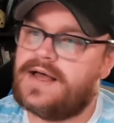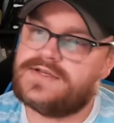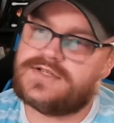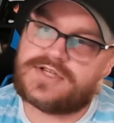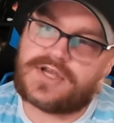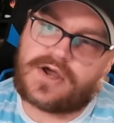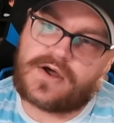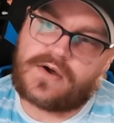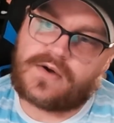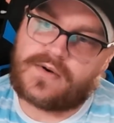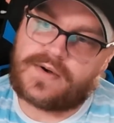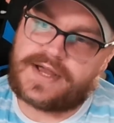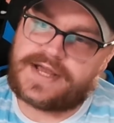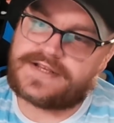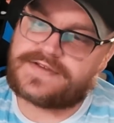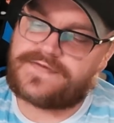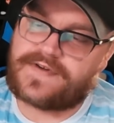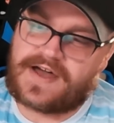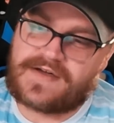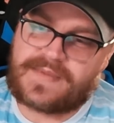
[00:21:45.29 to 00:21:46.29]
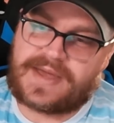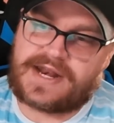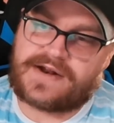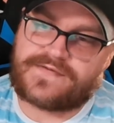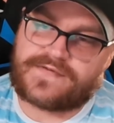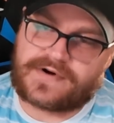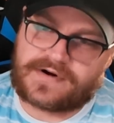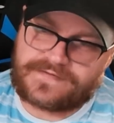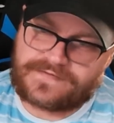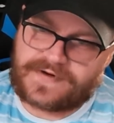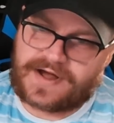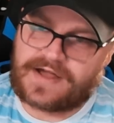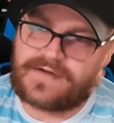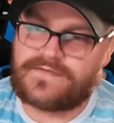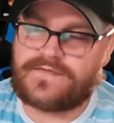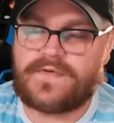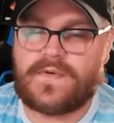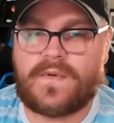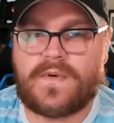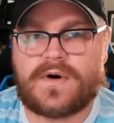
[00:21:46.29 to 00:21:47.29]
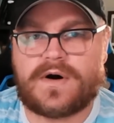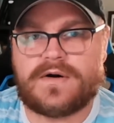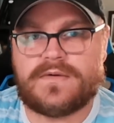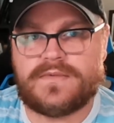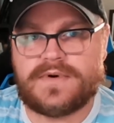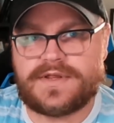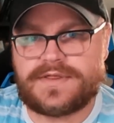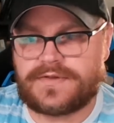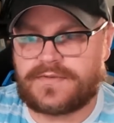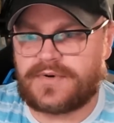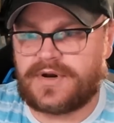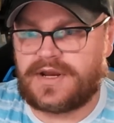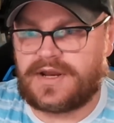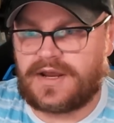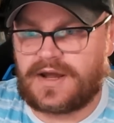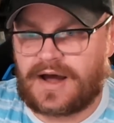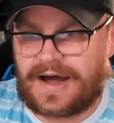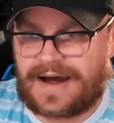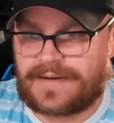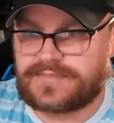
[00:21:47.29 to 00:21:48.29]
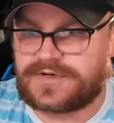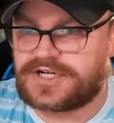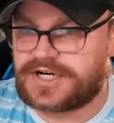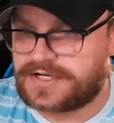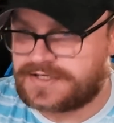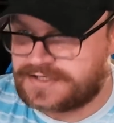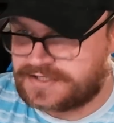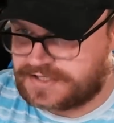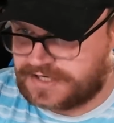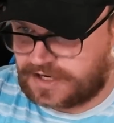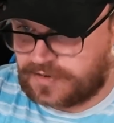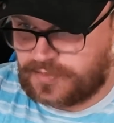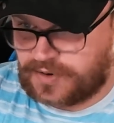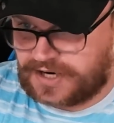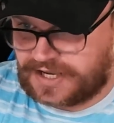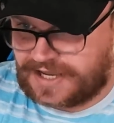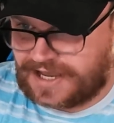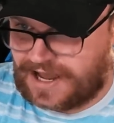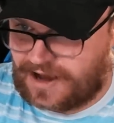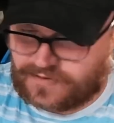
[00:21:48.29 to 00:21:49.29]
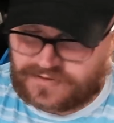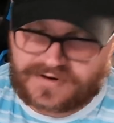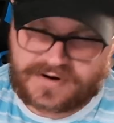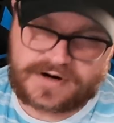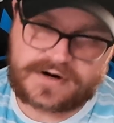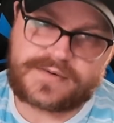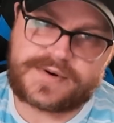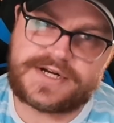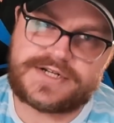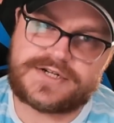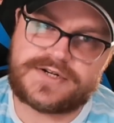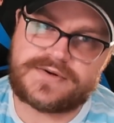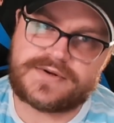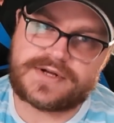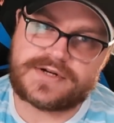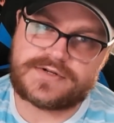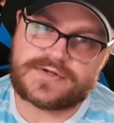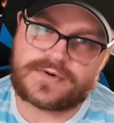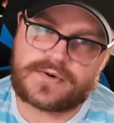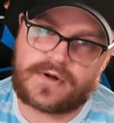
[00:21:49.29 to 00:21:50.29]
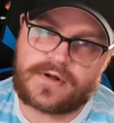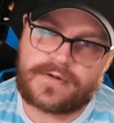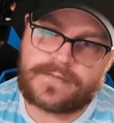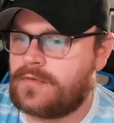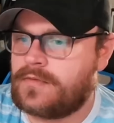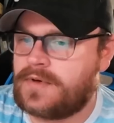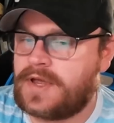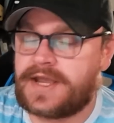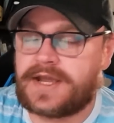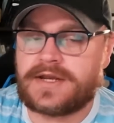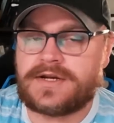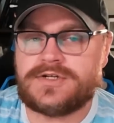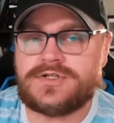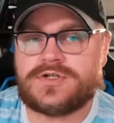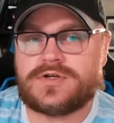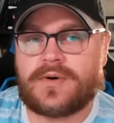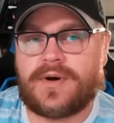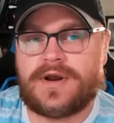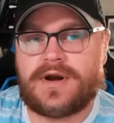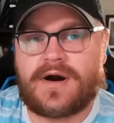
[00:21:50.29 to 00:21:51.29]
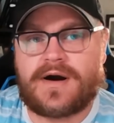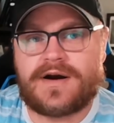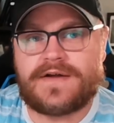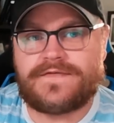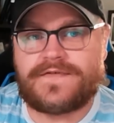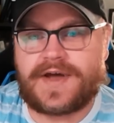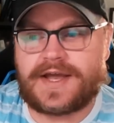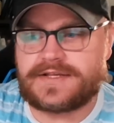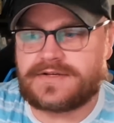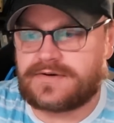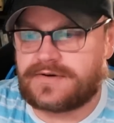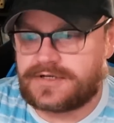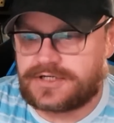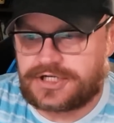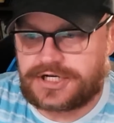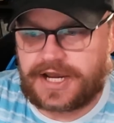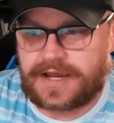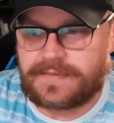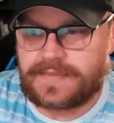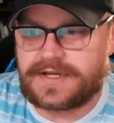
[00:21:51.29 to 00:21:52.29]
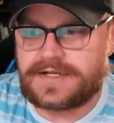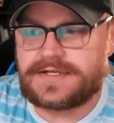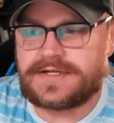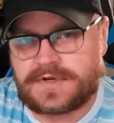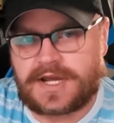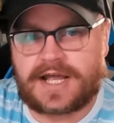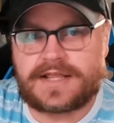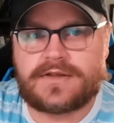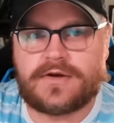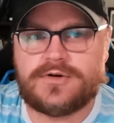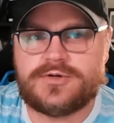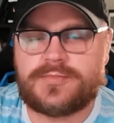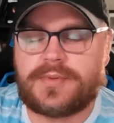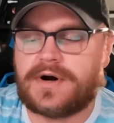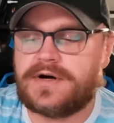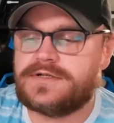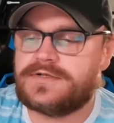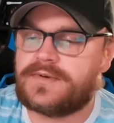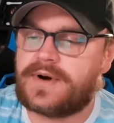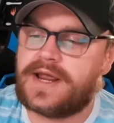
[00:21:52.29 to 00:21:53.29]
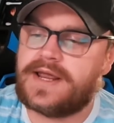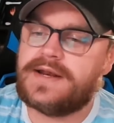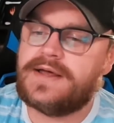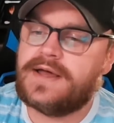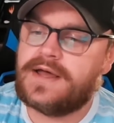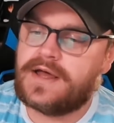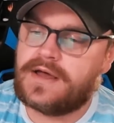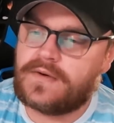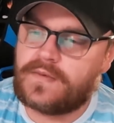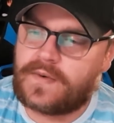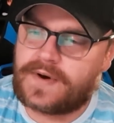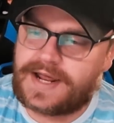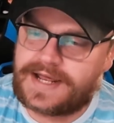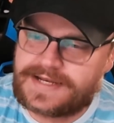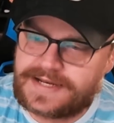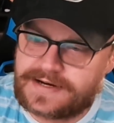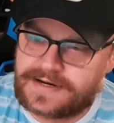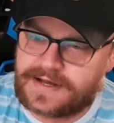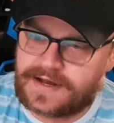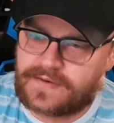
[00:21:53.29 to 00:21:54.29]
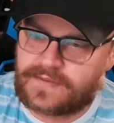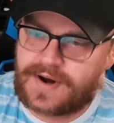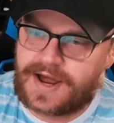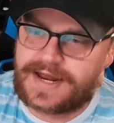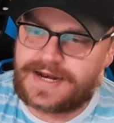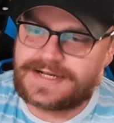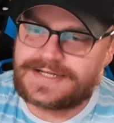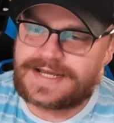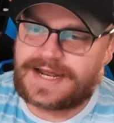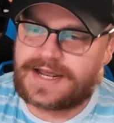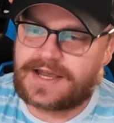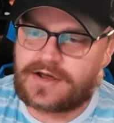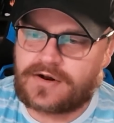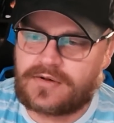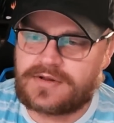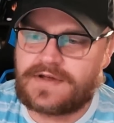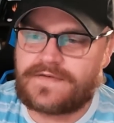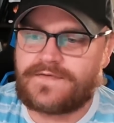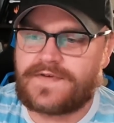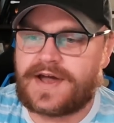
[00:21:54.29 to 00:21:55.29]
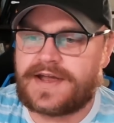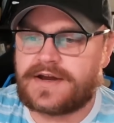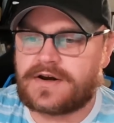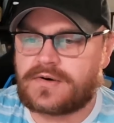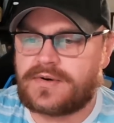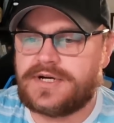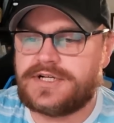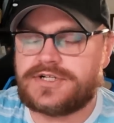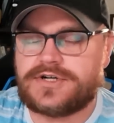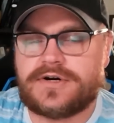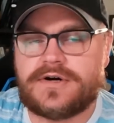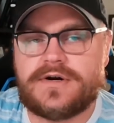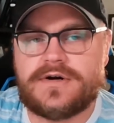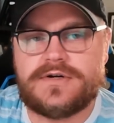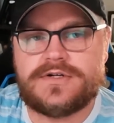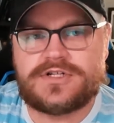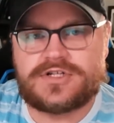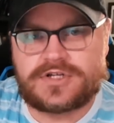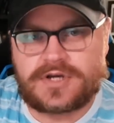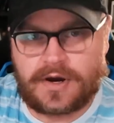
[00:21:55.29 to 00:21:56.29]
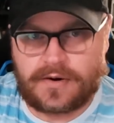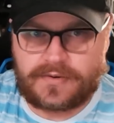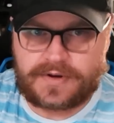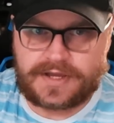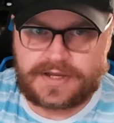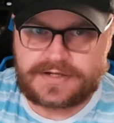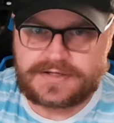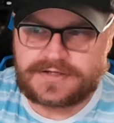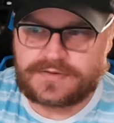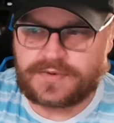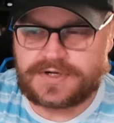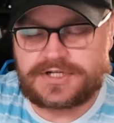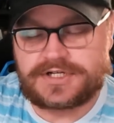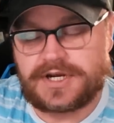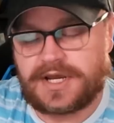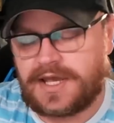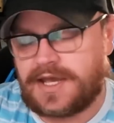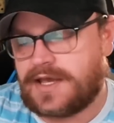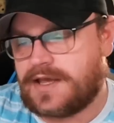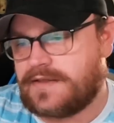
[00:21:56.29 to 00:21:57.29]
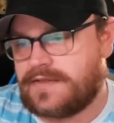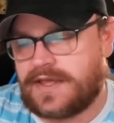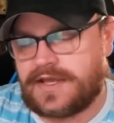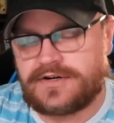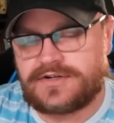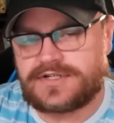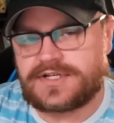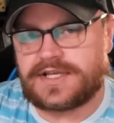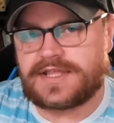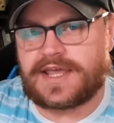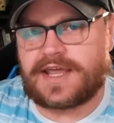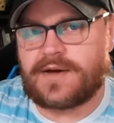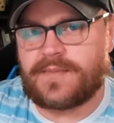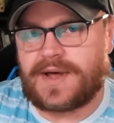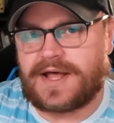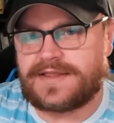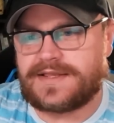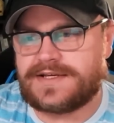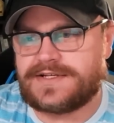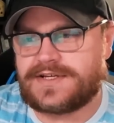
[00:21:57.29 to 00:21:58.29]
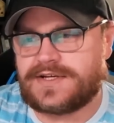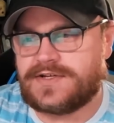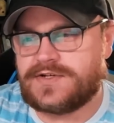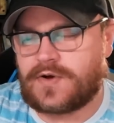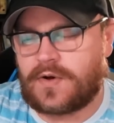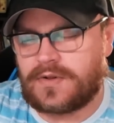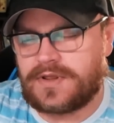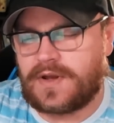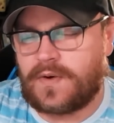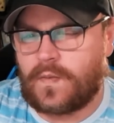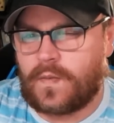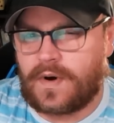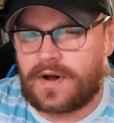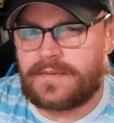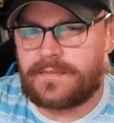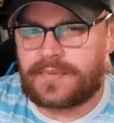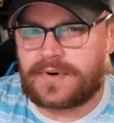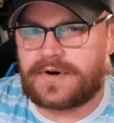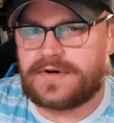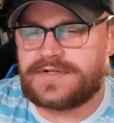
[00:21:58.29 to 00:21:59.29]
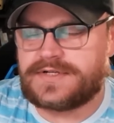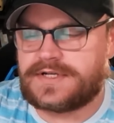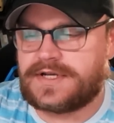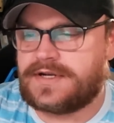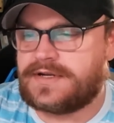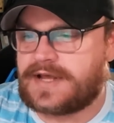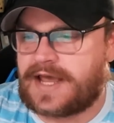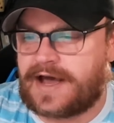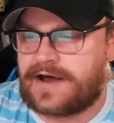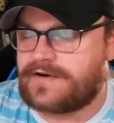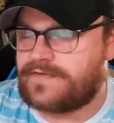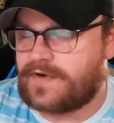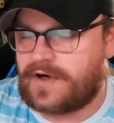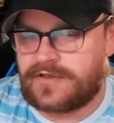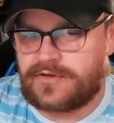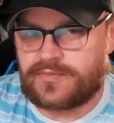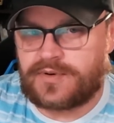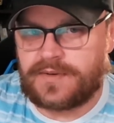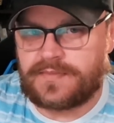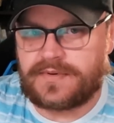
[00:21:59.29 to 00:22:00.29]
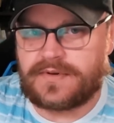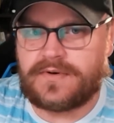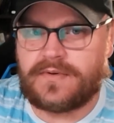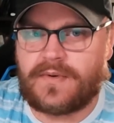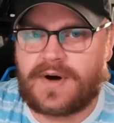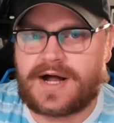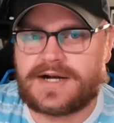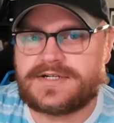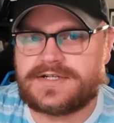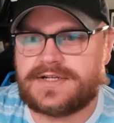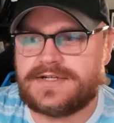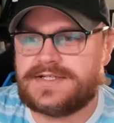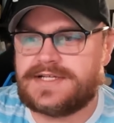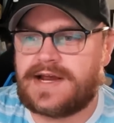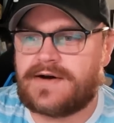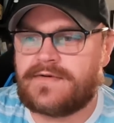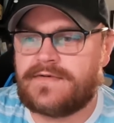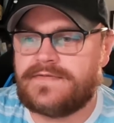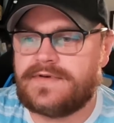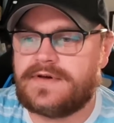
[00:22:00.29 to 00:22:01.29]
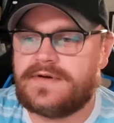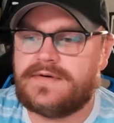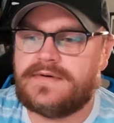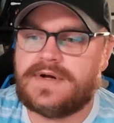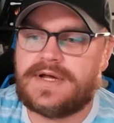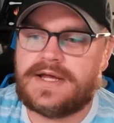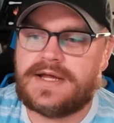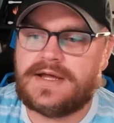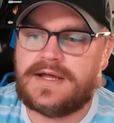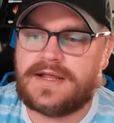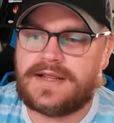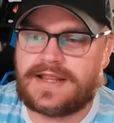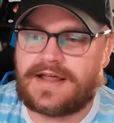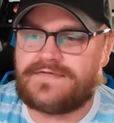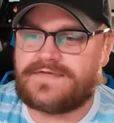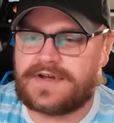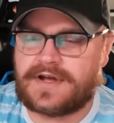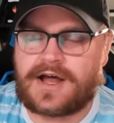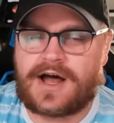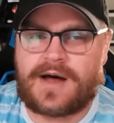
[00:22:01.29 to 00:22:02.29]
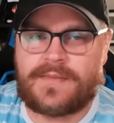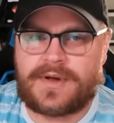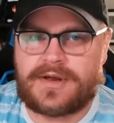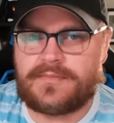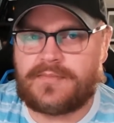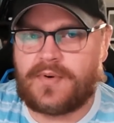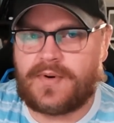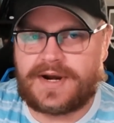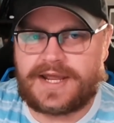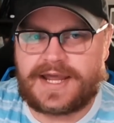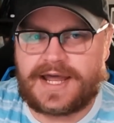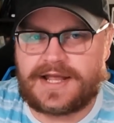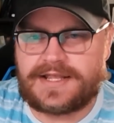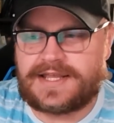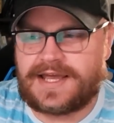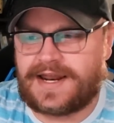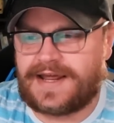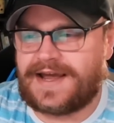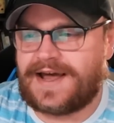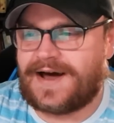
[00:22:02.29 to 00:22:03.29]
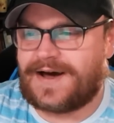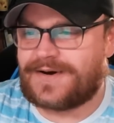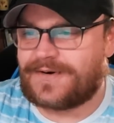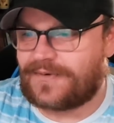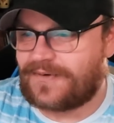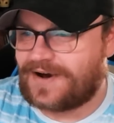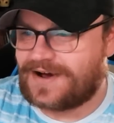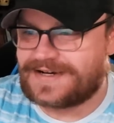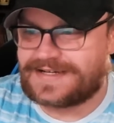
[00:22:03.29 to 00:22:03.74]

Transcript: So it's 5 mana for a 5/4 with 3 options. It can put a counter on a creature you control. It can destroy an artifact or enchantment. Got those parts right. What I didn't get right is that it can only fight creature tokens, which the interesting thing about this is only one person out of all the people who watched the set review left a comment pointing out that I got it wrong.